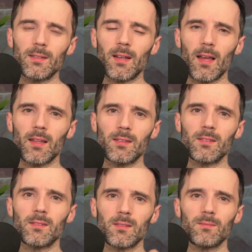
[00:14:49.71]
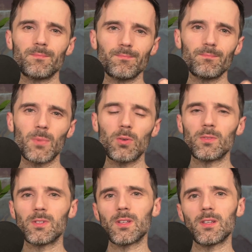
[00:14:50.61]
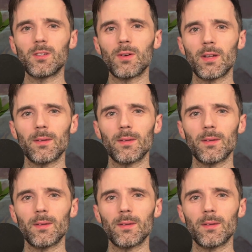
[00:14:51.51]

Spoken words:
It adds potency to it.